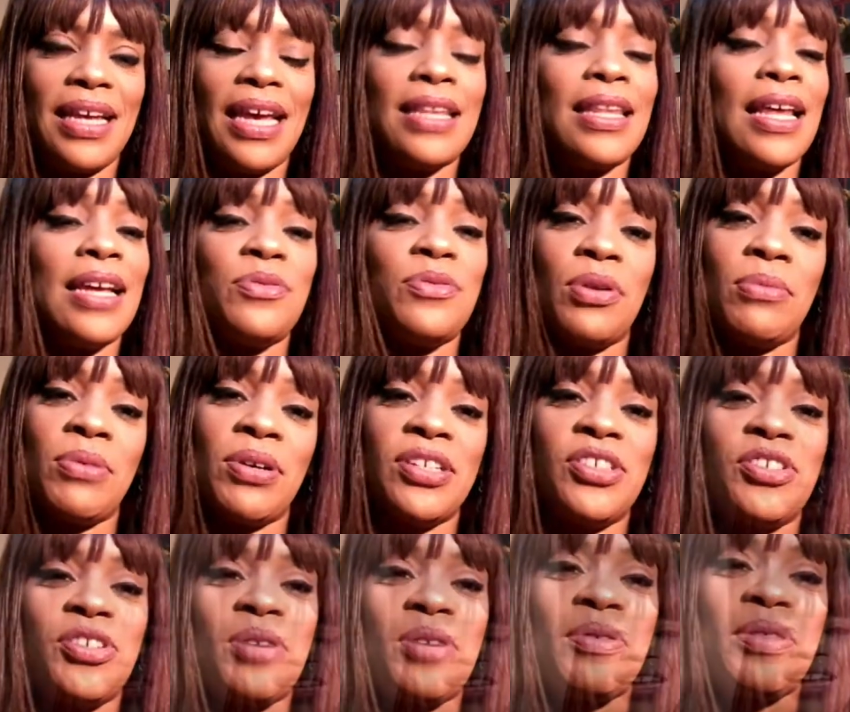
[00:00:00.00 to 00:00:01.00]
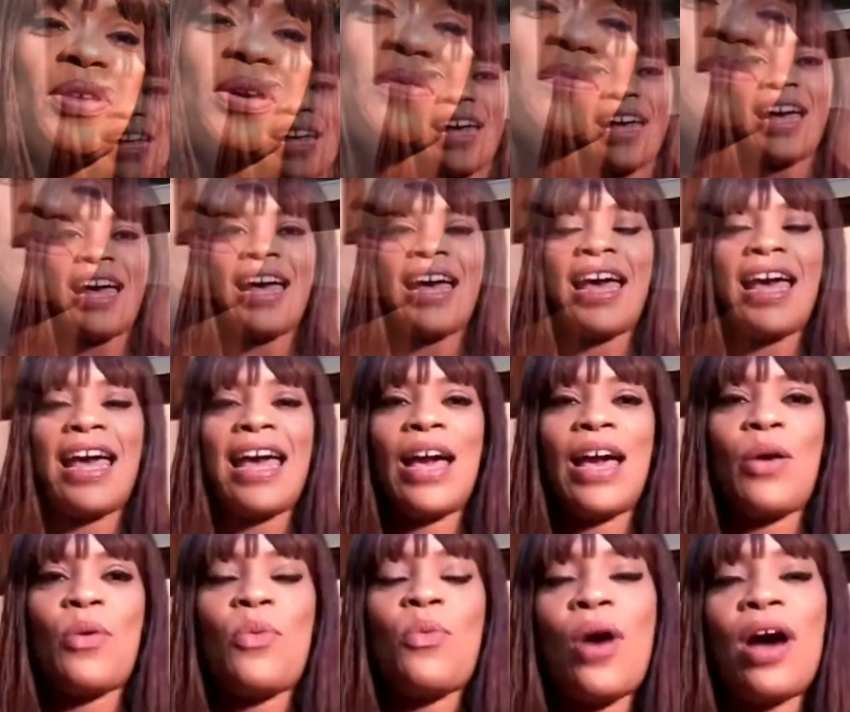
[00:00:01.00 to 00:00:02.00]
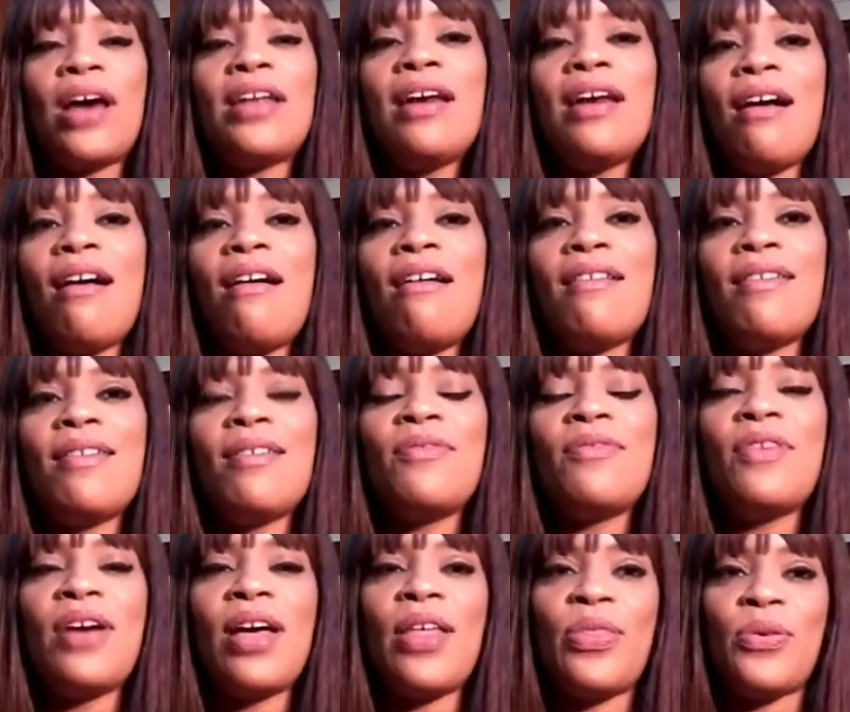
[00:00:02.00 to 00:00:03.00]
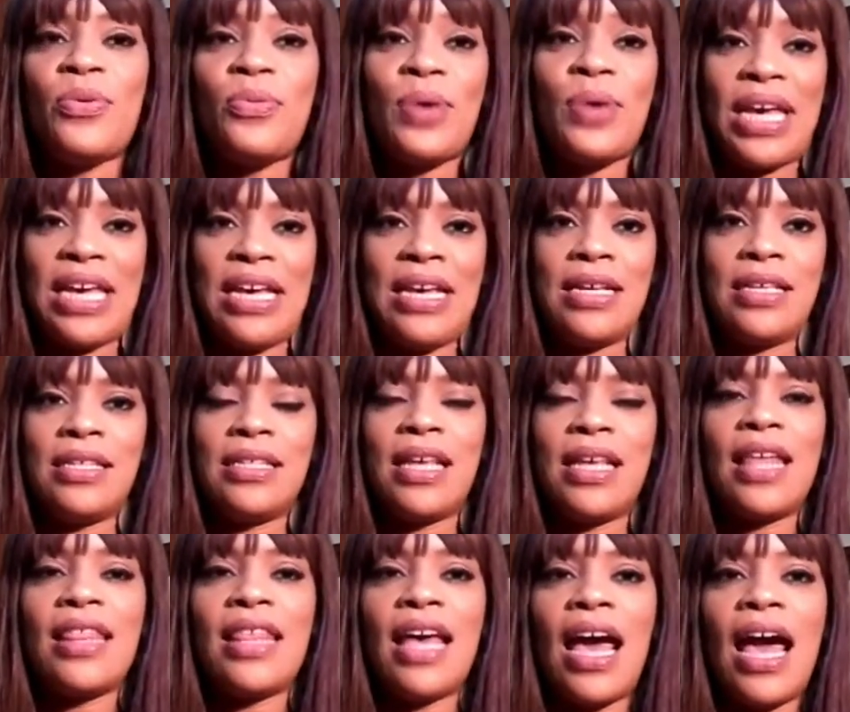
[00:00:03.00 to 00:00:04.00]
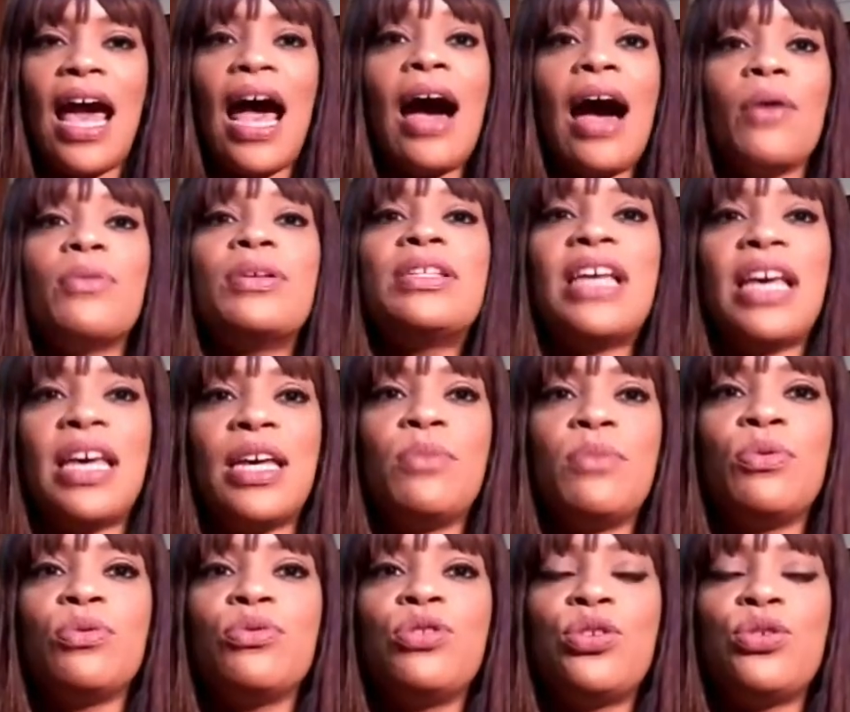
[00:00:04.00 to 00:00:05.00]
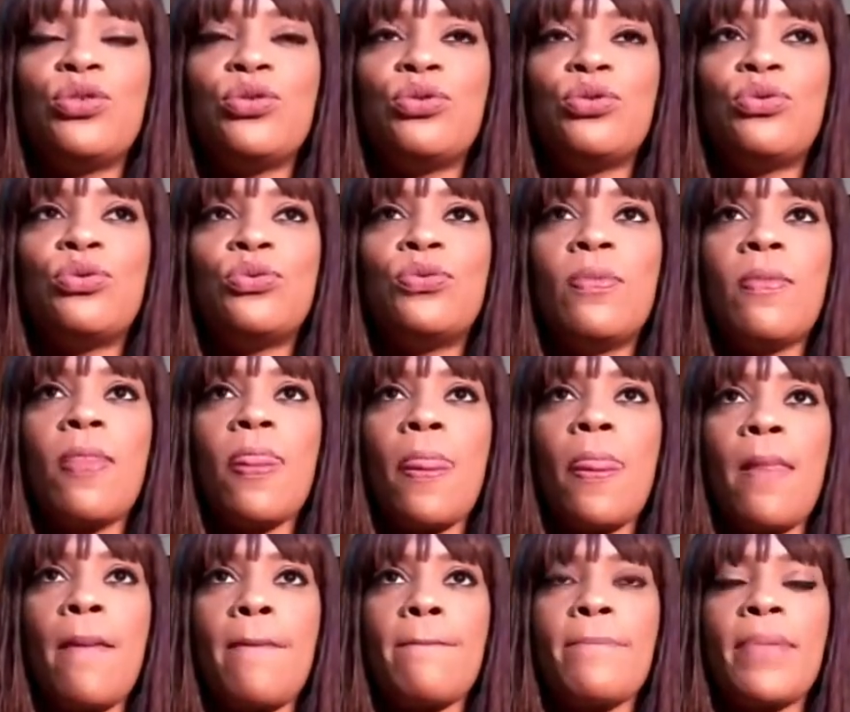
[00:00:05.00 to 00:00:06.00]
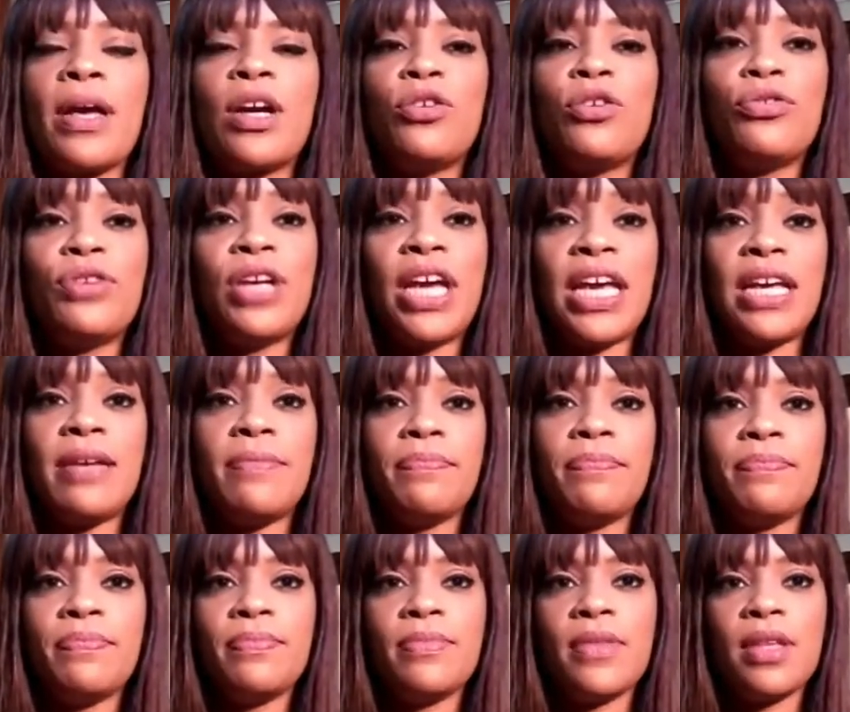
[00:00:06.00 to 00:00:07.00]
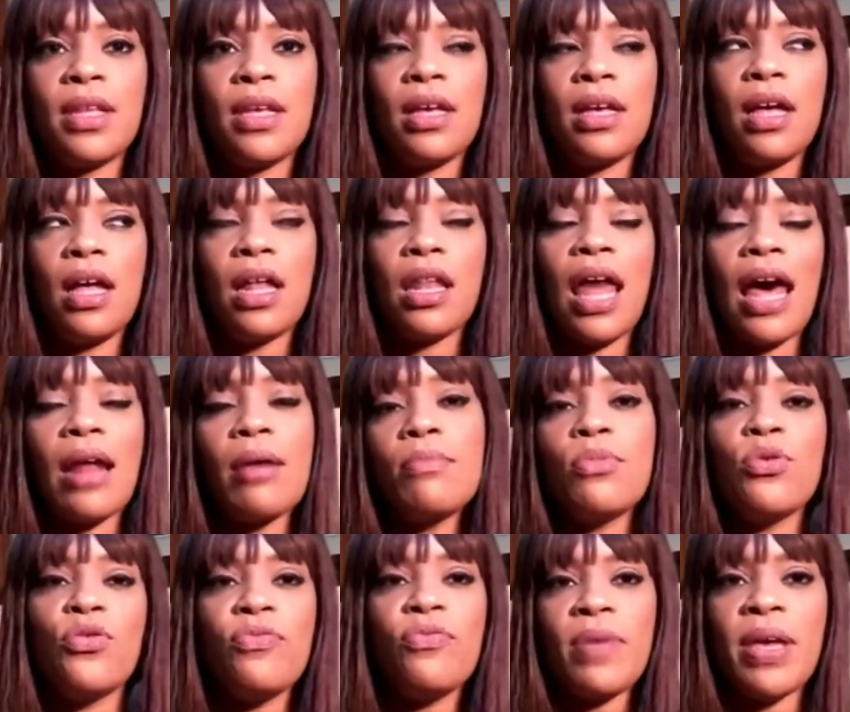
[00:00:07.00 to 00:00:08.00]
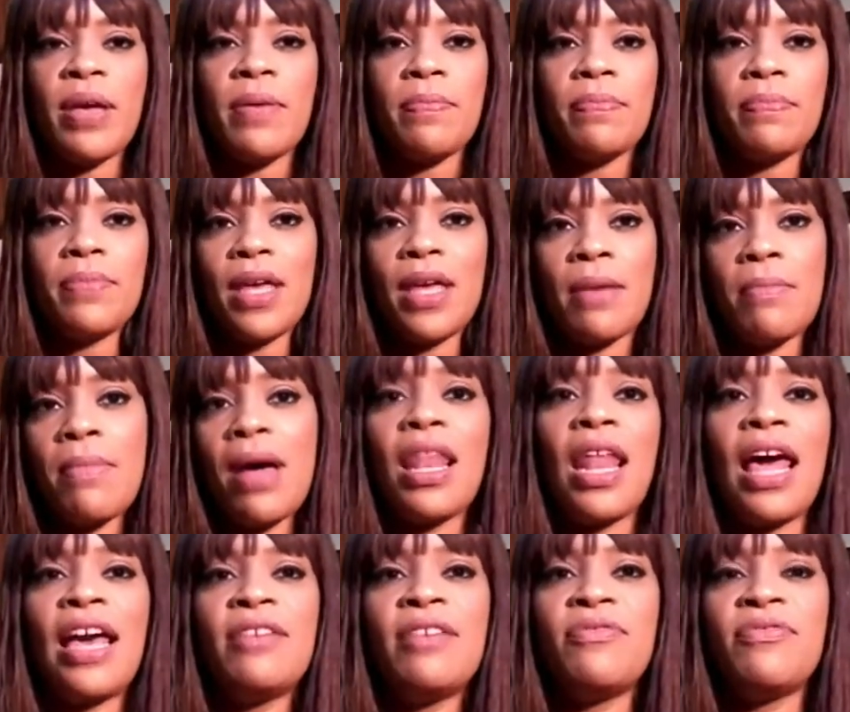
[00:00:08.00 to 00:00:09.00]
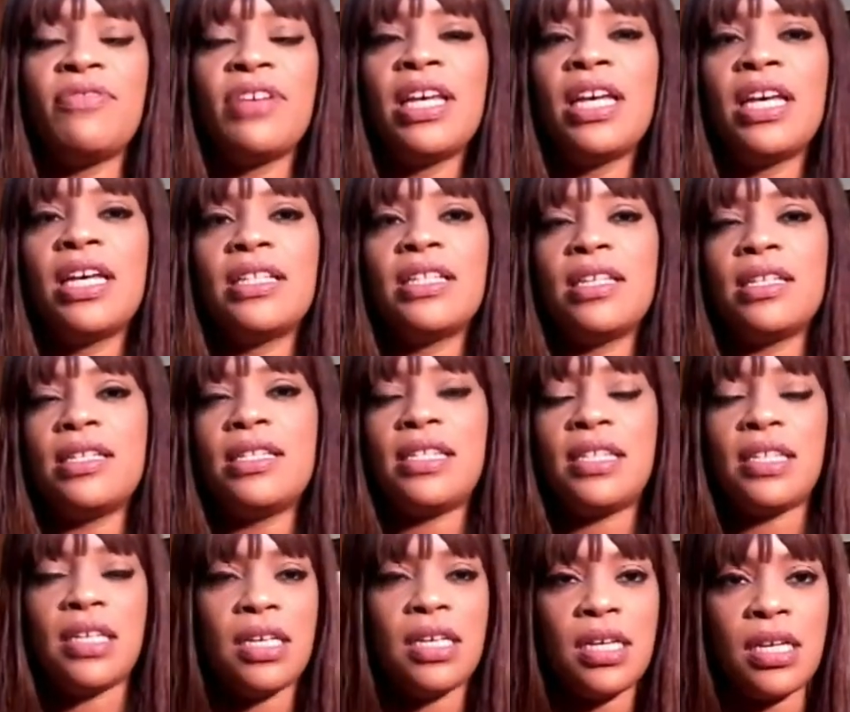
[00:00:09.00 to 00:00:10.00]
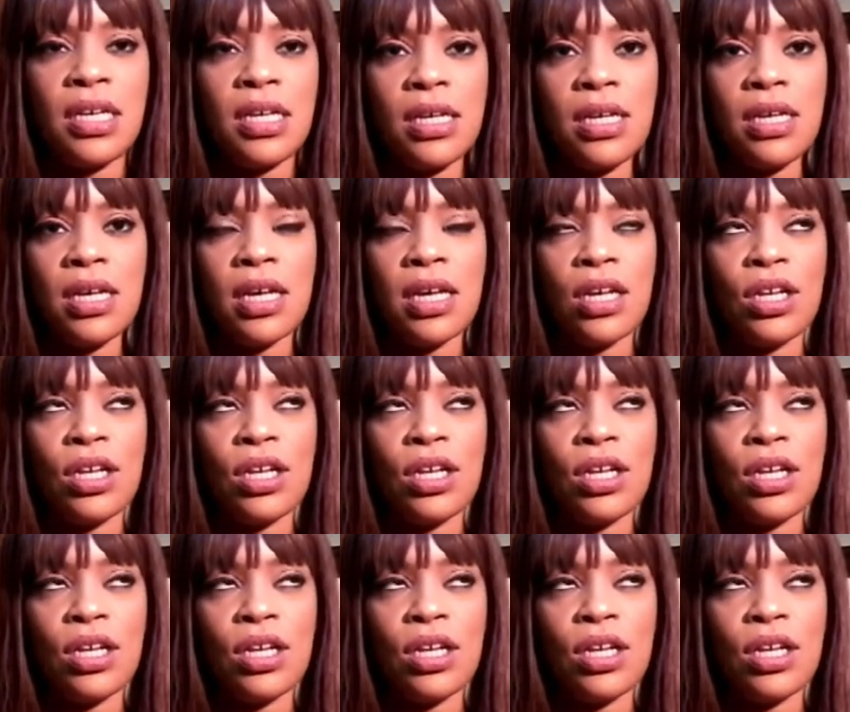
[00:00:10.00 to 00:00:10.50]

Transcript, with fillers: And that's what I'm going to share with you. One of the ways that I was able to create a lot of movement in my life, to see